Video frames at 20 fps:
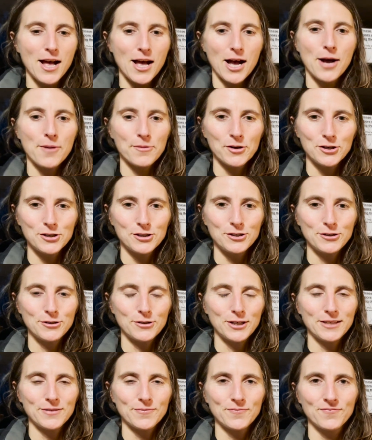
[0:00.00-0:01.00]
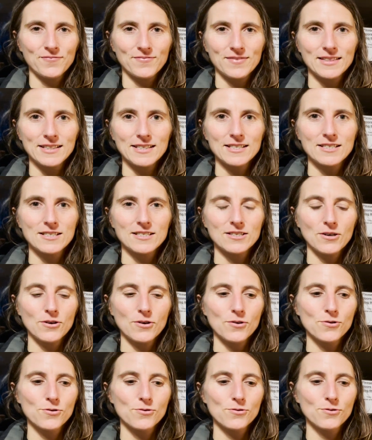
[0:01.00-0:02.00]
I'm going to do it.
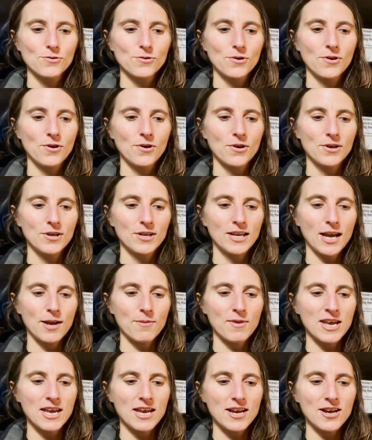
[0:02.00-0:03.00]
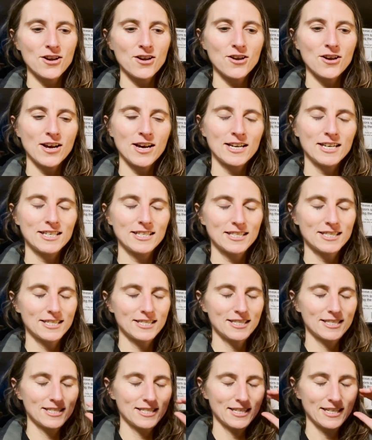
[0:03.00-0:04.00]
So came here, and
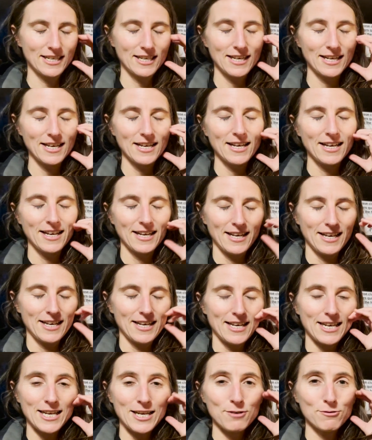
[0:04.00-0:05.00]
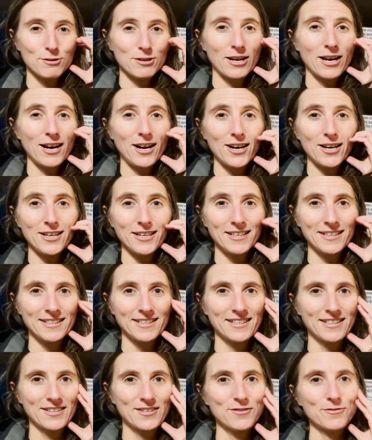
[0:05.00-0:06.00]
it was hard,
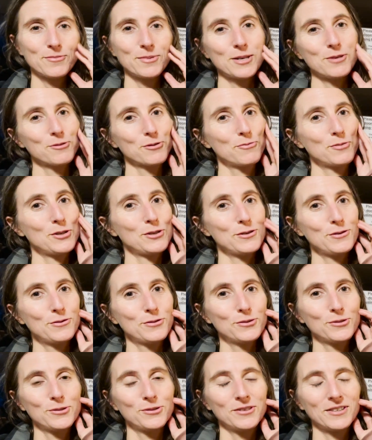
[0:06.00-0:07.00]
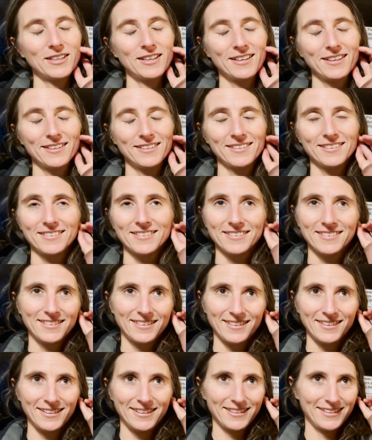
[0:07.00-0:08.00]
but it was beautiful, and
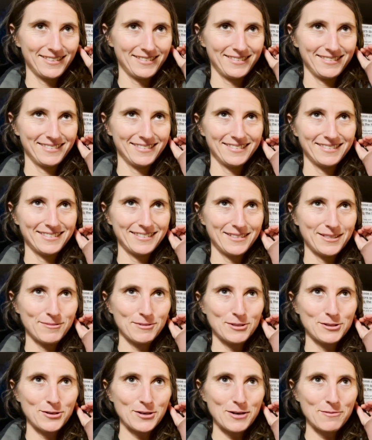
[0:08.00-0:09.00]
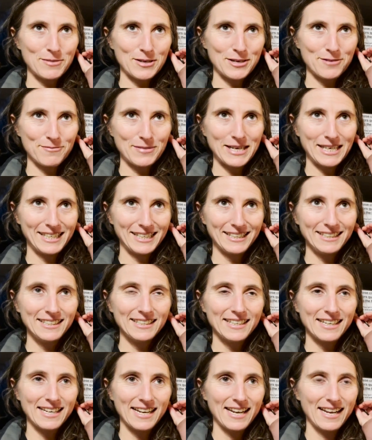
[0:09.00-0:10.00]
like, I'm so happy I made it.
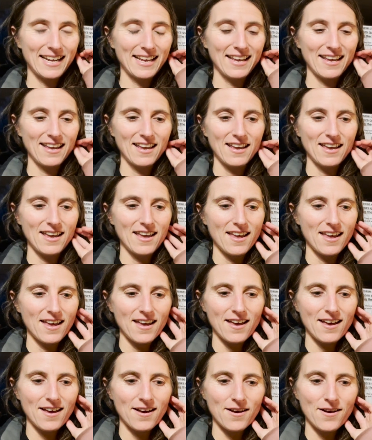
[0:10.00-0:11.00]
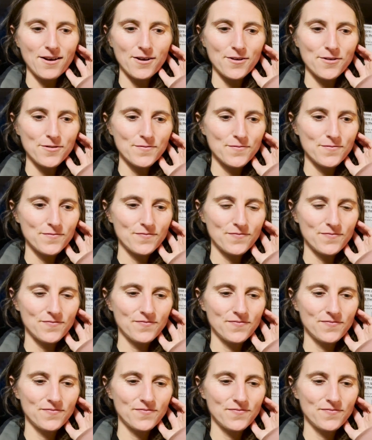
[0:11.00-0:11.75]
Yeah,